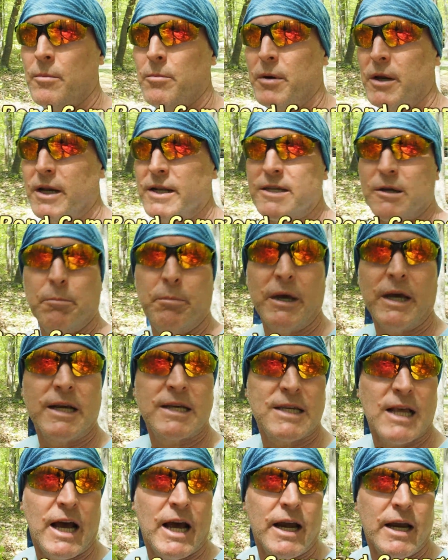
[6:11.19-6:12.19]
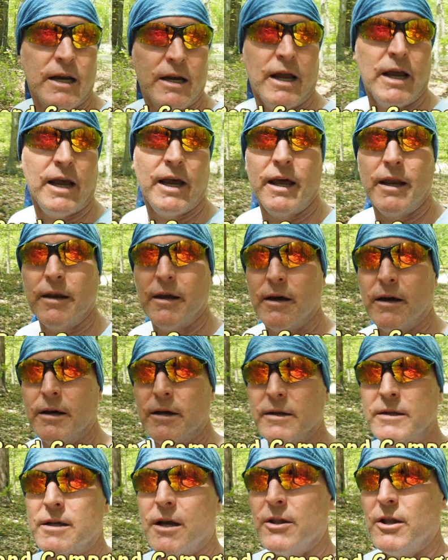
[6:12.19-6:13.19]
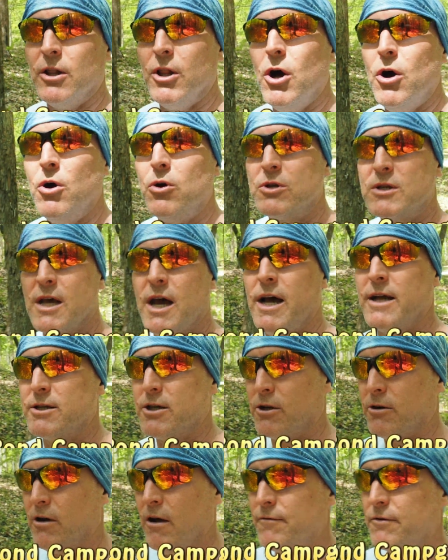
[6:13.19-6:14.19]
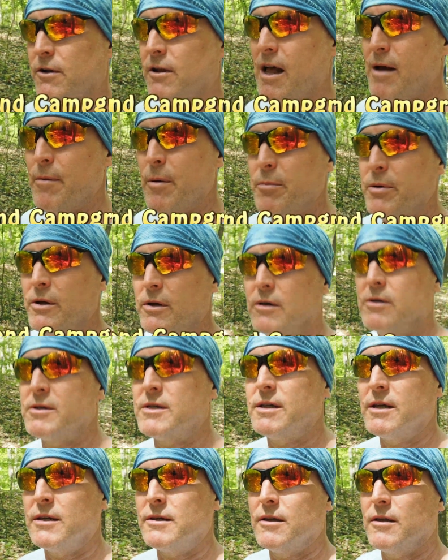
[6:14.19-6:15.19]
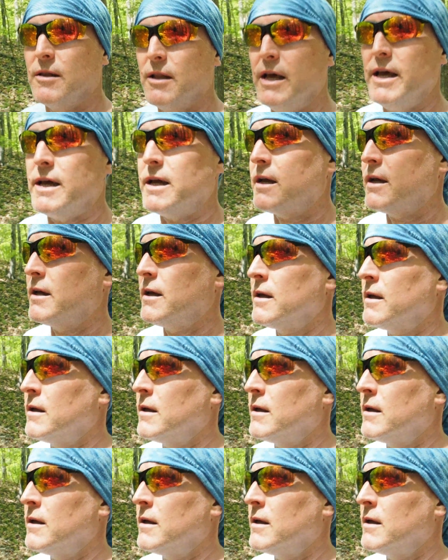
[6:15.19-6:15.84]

But it's a big site, and it's on the low side, so you don't have to climb up hills to get to the lake.